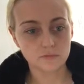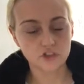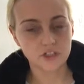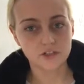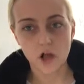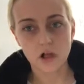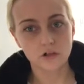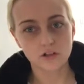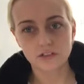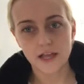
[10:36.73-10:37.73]
she's got a
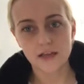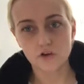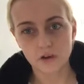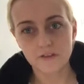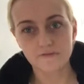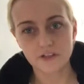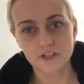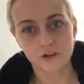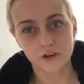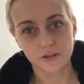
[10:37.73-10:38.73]
load of like cooking
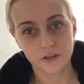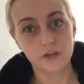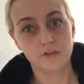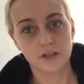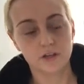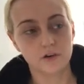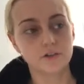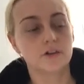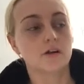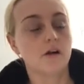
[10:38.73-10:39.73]
videos that are really
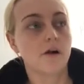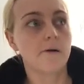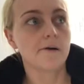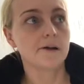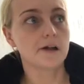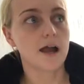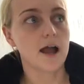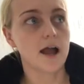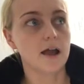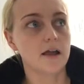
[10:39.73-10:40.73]
good.
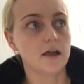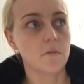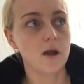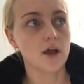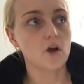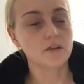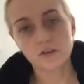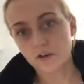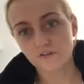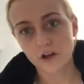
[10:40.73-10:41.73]
I
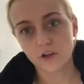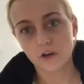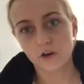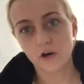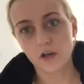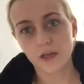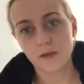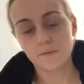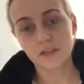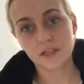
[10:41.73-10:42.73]
also follow
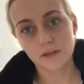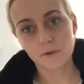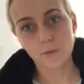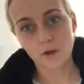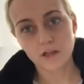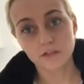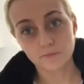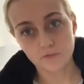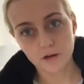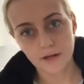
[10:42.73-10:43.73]
Slimming World
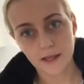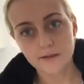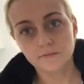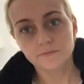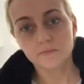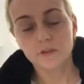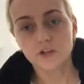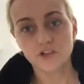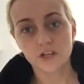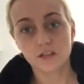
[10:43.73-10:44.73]
Brittany.
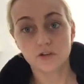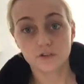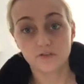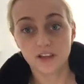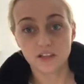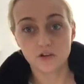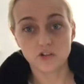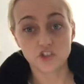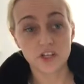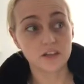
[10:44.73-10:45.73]
She's another really
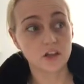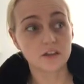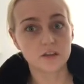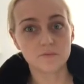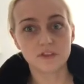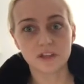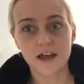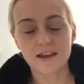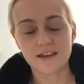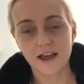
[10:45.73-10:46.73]
good. She's lost something
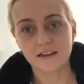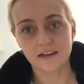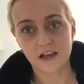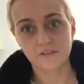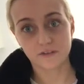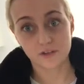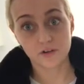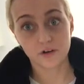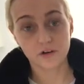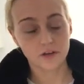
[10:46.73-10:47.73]
like 9.5
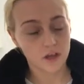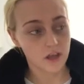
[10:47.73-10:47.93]
stone.